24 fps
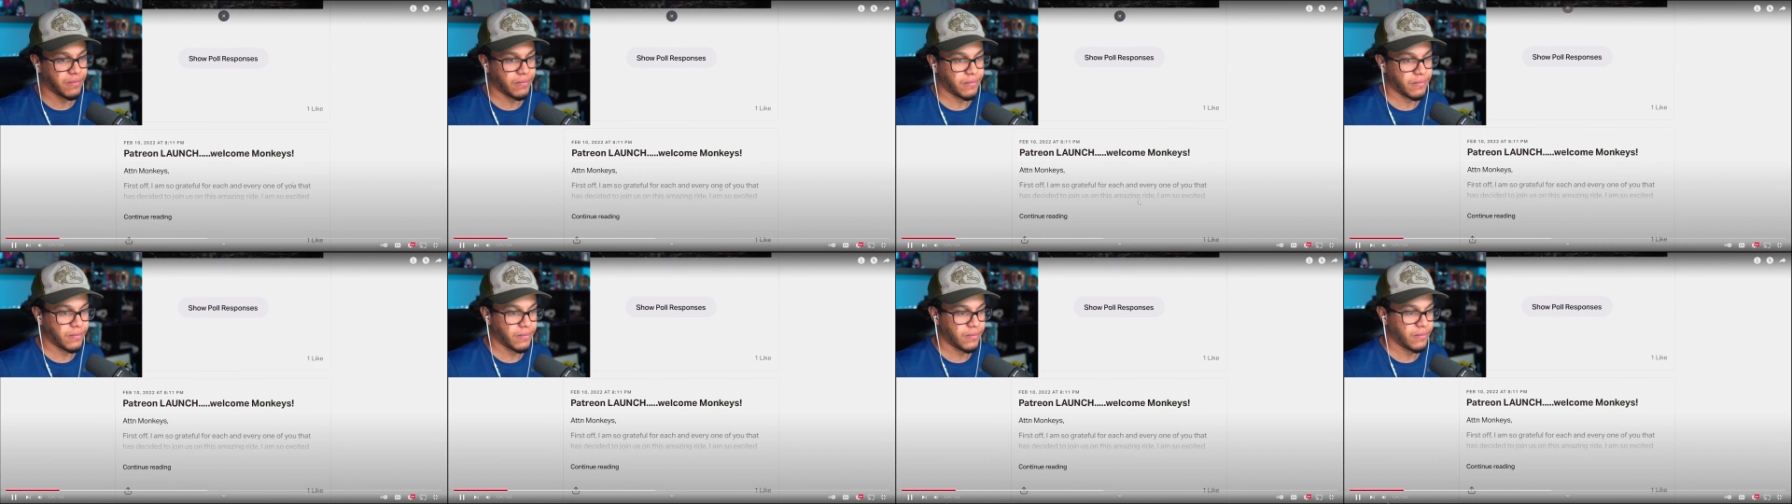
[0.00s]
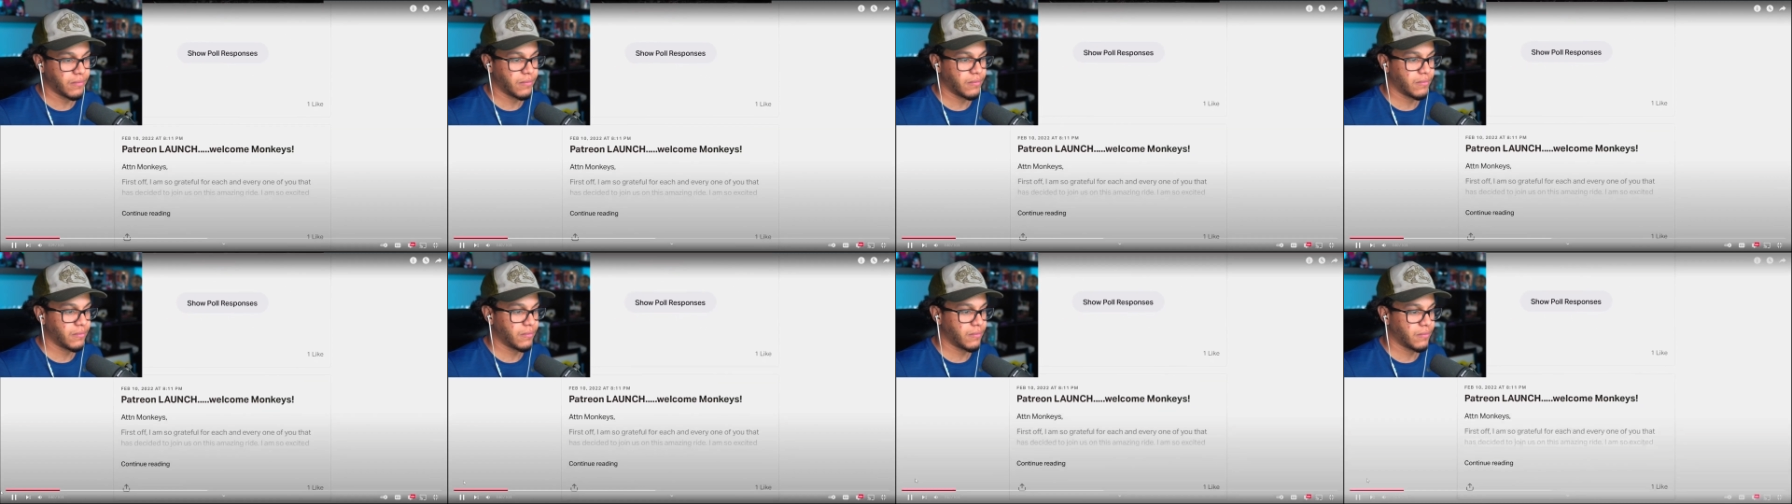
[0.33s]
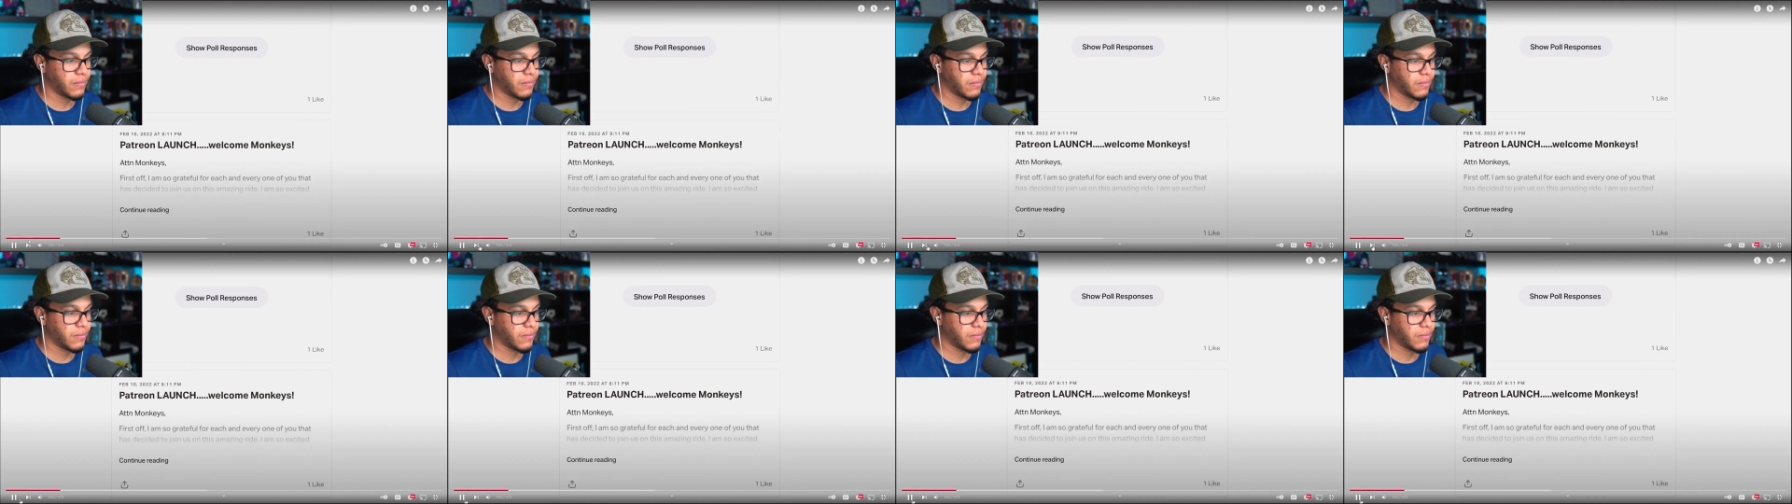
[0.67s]
There,
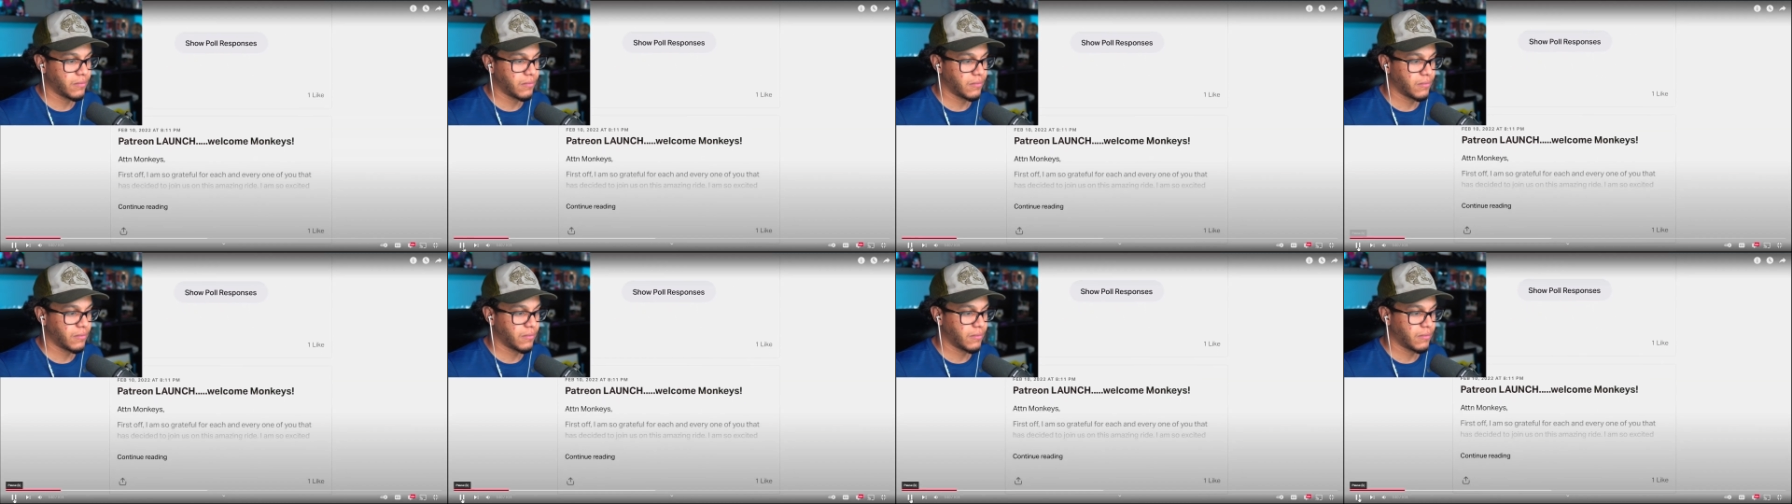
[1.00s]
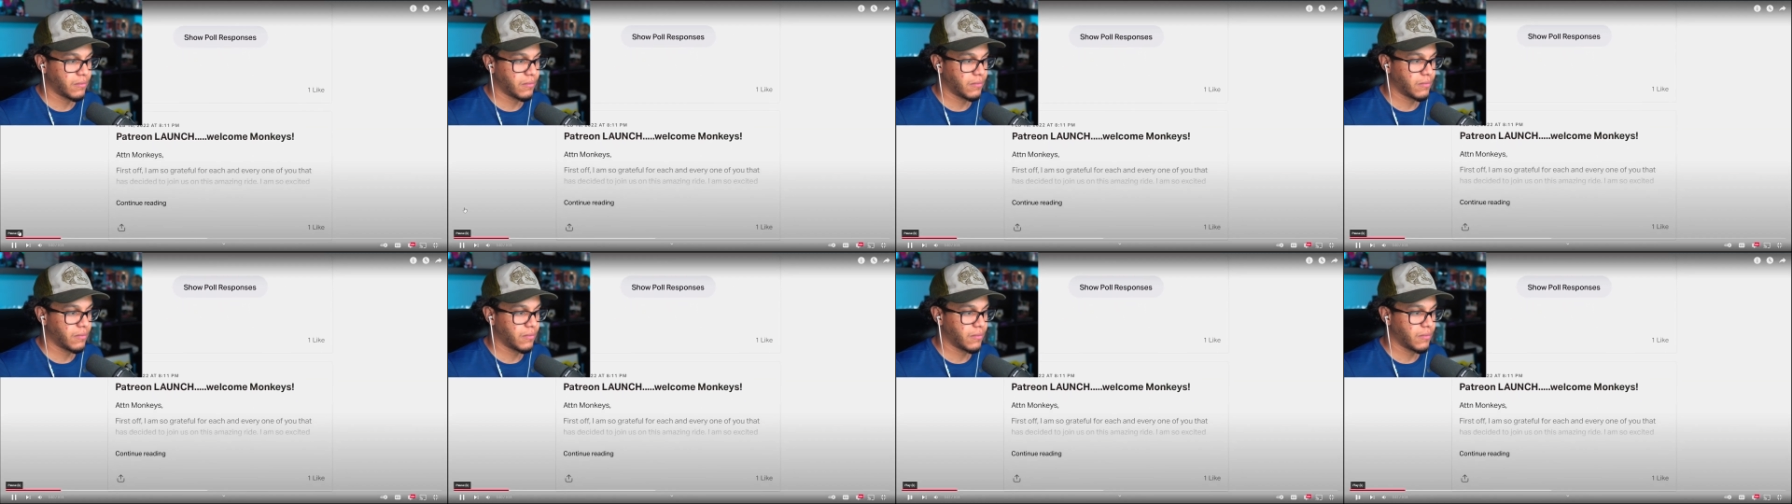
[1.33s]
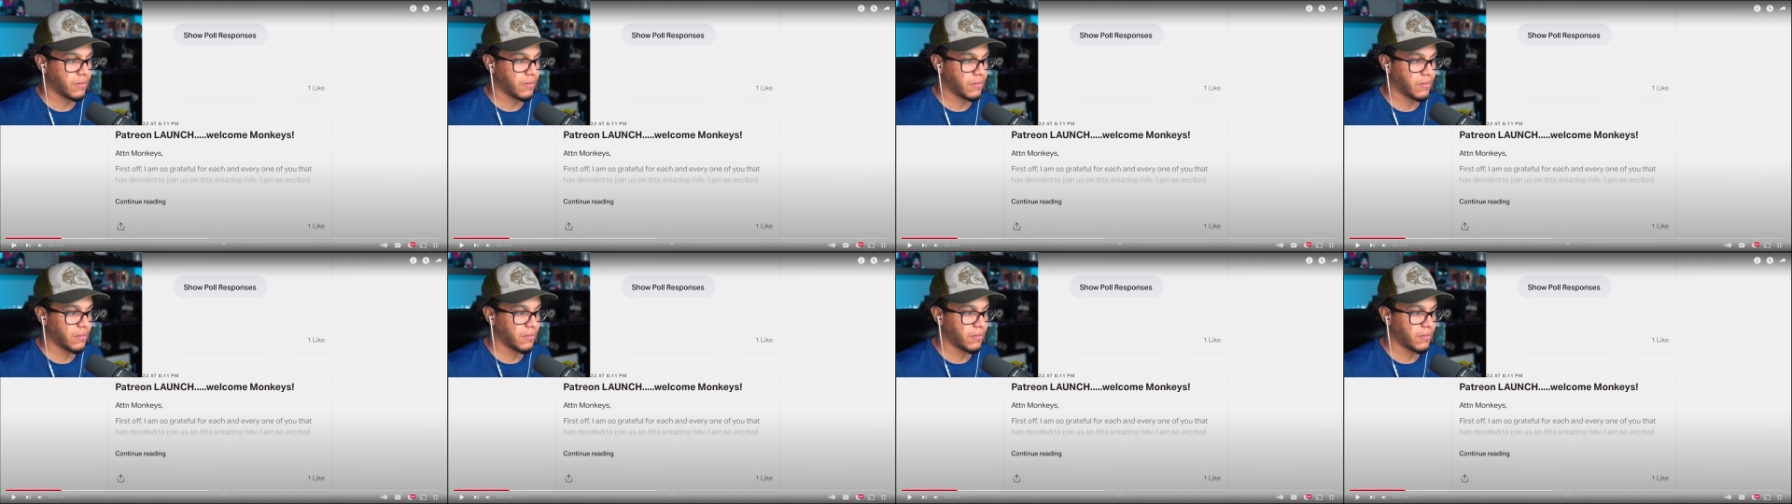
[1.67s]
and that part of it.